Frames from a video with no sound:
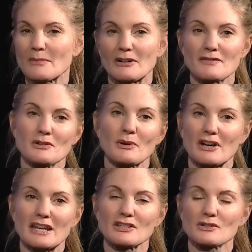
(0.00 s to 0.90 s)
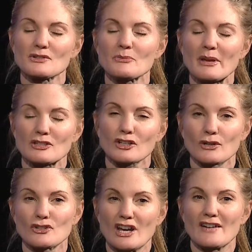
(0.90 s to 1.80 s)
I don't even know where he is. He's the best
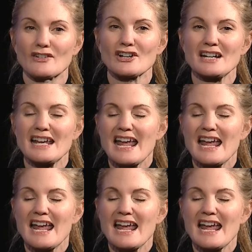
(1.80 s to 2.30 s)
coach ever.